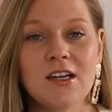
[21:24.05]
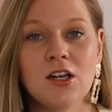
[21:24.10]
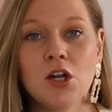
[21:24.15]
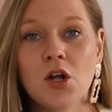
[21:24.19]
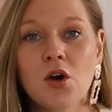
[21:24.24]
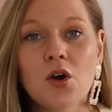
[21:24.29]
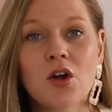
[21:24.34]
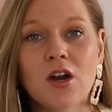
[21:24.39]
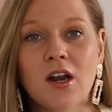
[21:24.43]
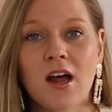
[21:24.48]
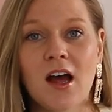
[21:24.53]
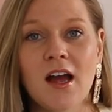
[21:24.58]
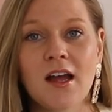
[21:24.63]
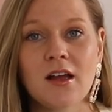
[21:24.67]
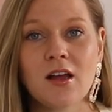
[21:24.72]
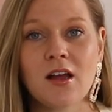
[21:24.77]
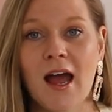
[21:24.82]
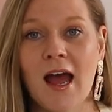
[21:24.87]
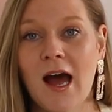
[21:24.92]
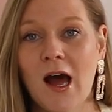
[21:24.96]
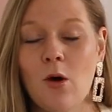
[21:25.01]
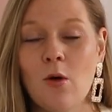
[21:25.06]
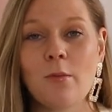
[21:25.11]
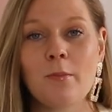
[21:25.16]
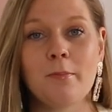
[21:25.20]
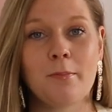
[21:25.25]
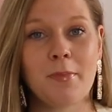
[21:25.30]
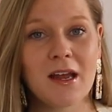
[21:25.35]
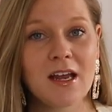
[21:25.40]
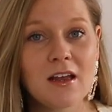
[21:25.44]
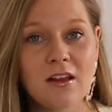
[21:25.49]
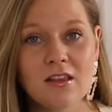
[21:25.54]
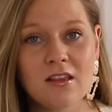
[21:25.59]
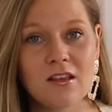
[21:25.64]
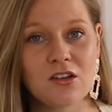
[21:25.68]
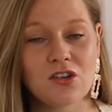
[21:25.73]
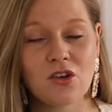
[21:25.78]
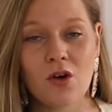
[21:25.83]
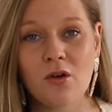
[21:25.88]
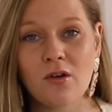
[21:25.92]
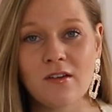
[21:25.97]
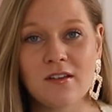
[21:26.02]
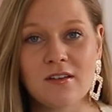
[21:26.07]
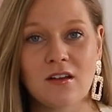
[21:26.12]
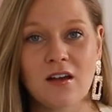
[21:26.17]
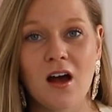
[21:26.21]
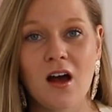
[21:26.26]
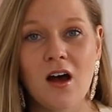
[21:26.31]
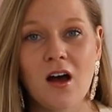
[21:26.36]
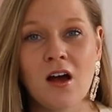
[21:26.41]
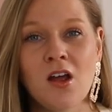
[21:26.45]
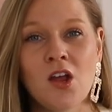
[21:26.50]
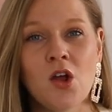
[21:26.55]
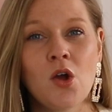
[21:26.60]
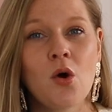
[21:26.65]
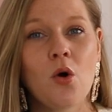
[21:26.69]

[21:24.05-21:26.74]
look like, how big the dogs are.